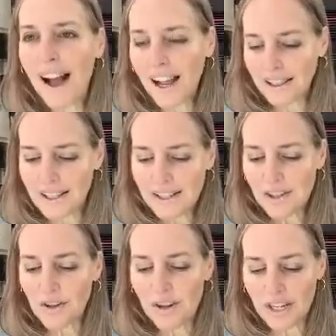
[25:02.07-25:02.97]
Highlands,
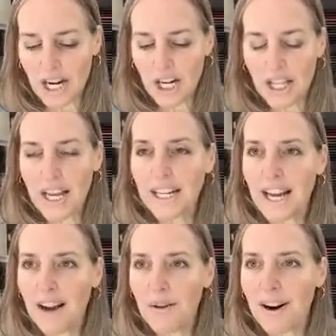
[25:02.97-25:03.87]
North Carolina.
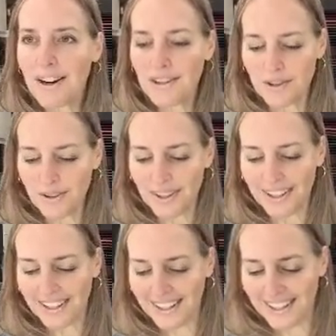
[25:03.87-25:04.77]
How are you?
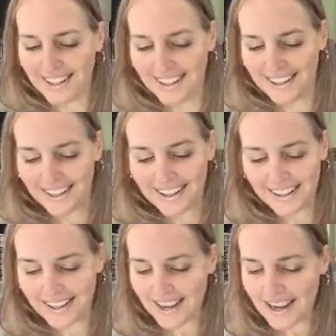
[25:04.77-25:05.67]

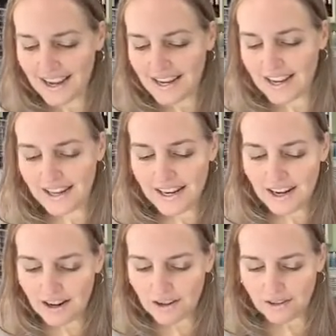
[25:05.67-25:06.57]
Okay, and
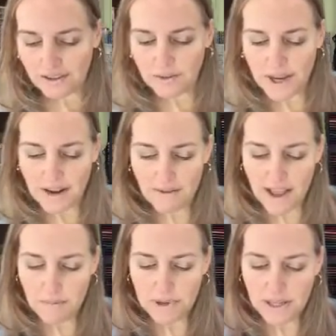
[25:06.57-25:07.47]
there we have
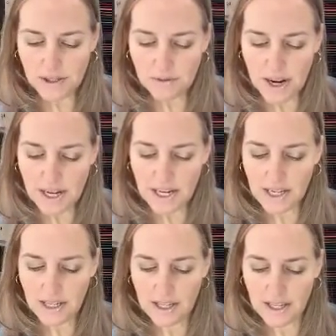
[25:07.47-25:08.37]
that piece ready.